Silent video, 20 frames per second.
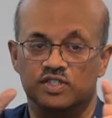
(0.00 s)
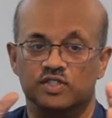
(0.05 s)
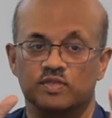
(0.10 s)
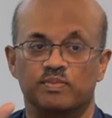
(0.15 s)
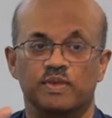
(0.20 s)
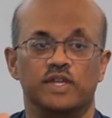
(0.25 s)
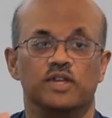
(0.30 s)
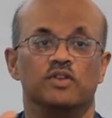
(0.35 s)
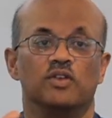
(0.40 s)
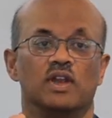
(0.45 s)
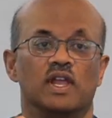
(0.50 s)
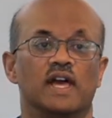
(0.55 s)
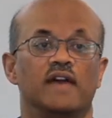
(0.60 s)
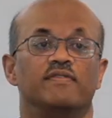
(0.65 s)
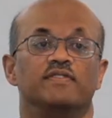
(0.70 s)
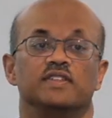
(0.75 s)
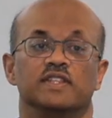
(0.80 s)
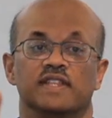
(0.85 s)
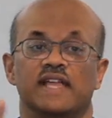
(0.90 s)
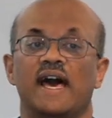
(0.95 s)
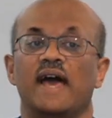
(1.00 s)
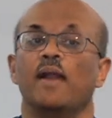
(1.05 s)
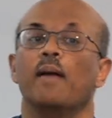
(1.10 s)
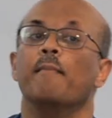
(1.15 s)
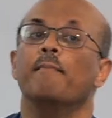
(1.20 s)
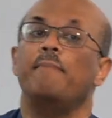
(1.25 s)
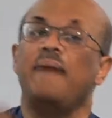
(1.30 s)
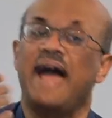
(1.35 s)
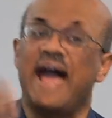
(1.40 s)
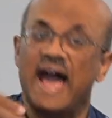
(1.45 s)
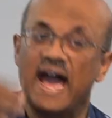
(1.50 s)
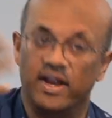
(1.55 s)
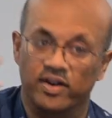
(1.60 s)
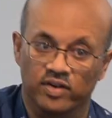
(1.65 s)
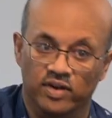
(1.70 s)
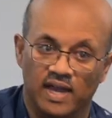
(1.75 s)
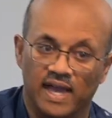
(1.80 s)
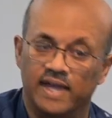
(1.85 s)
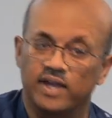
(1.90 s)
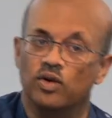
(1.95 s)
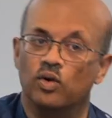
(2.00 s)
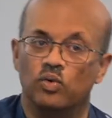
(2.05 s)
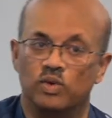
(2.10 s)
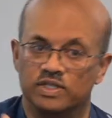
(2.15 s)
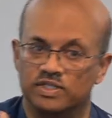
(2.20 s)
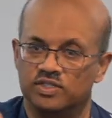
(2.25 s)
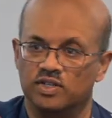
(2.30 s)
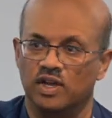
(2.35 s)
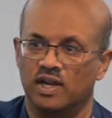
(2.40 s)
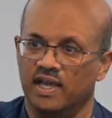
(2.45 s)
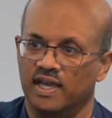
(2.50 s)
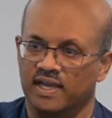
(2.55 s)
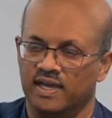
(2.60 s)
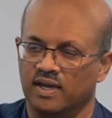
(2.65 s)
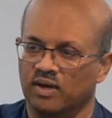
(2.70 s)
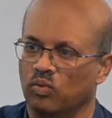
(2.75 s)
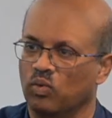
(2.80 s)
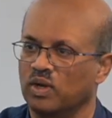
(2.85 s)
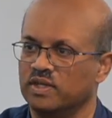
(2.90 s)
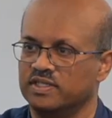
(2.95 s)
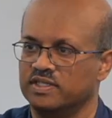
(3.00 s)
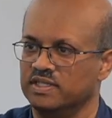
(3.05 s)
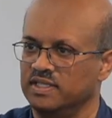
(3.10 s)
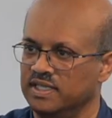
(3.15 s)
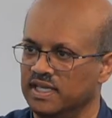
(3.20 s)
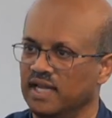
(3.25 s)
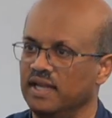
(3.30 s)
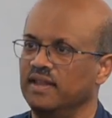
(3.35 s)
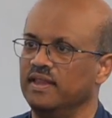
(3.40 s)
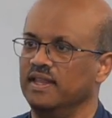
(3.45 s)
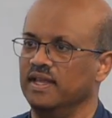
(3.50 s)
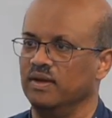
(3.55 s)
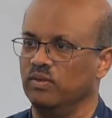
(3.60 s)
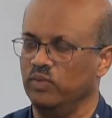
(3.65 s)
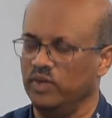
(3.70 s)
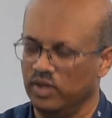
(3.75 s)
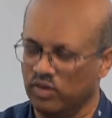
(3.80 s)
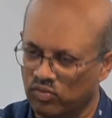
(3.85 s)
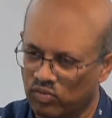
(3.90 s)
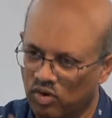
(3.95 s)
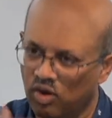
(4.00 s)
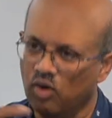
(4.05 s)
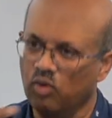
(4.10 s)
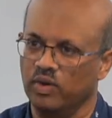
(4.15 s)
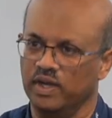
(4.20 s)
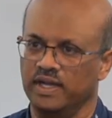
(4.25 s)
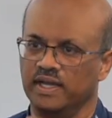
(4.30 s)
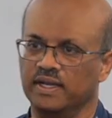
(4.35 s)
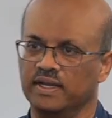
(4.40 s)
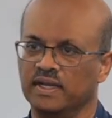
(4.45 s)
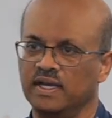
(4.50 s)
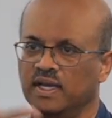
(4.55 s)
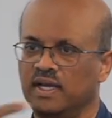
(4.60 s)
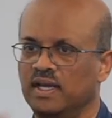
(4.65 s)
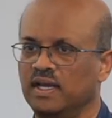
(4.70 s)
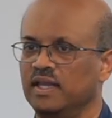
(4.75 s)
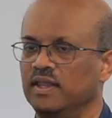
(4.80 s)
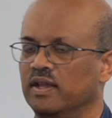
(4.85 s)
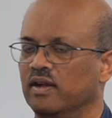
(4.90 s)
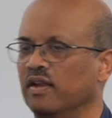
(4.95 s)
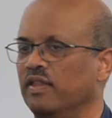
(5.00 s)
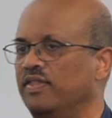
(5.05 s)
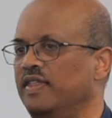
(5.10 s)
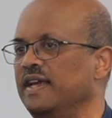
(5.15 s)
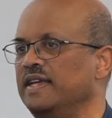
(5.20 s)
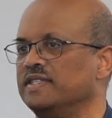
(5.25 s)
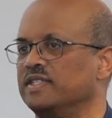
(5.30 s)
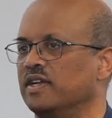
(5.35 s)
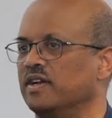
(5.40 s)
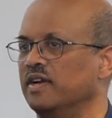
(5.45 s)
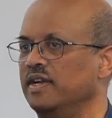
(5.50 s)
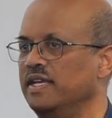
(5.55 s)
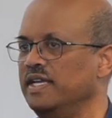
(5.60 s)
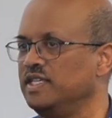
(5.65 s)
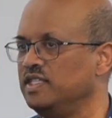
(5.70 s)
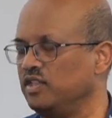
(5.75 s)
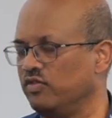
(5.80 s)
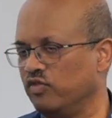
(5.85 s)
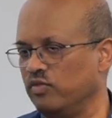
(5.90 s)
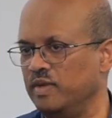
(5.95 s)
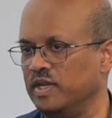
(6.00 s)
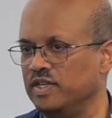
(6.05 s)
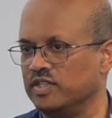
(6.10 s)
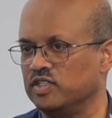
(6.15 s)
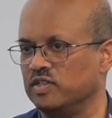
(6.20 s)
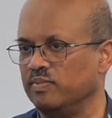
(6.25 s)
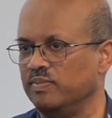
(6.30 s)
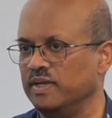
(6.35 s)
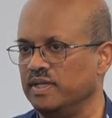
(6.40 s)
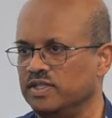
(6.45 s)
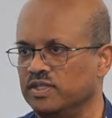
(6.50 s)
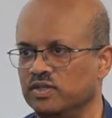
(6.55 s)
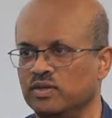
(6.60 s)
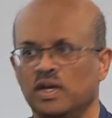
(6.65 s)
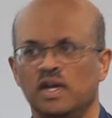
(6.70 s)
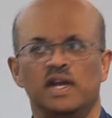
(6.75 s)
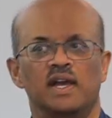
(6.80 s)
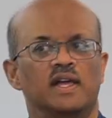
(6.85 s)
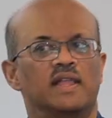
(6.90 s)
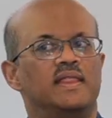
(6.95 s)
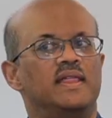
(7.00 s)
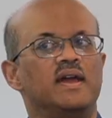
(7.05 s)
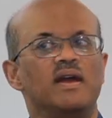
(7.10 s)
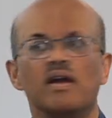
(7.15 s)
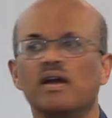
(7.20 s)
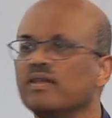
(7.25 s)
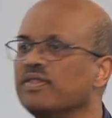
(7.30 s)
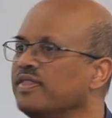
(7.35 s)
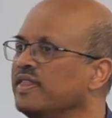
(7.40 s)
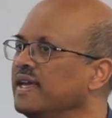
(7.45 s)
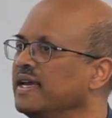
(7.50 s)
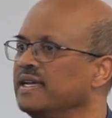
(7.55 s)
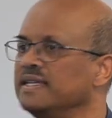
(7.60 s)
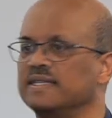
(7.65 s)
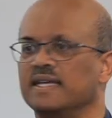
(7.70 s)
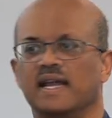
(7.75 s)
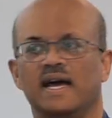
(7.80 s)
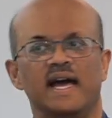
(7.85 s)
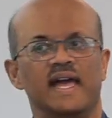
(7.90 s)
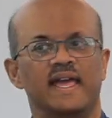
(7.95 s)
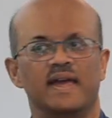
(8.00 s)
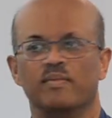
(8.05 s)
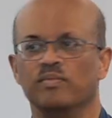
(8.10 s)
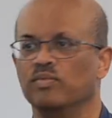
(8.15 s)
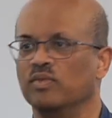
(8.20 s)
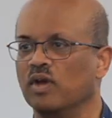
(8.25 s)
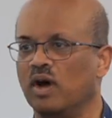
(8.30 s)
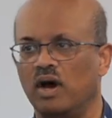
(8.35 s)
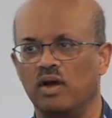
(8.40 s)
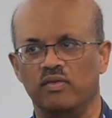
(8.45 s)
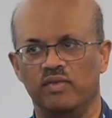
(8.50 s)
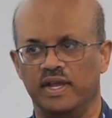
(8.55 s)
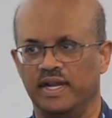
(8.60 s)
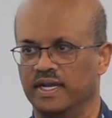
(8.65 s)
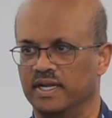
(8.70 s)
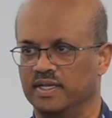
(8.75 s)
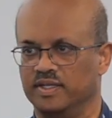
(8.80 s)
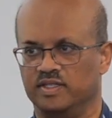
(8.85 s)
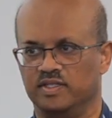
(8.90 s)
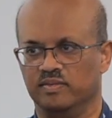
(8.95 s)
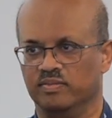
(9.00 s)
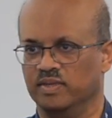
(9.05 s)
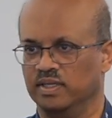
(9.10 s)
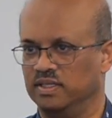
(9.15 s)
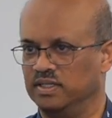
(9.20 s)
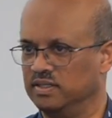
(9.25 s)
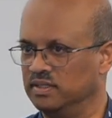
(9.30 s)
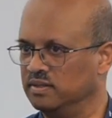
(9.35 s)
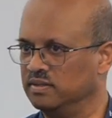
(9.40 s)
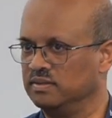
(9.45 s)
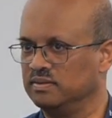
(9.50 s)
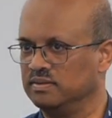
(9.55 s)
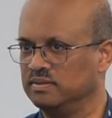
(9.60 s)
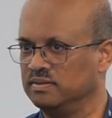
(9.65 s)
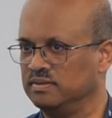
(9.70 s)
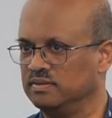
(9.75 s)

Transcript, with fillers: to submit your life to that pattern, I know it's not like a once and done thing, we grow in it. There are things that are easy for me to submit to, there are things that I am not ready to submit to,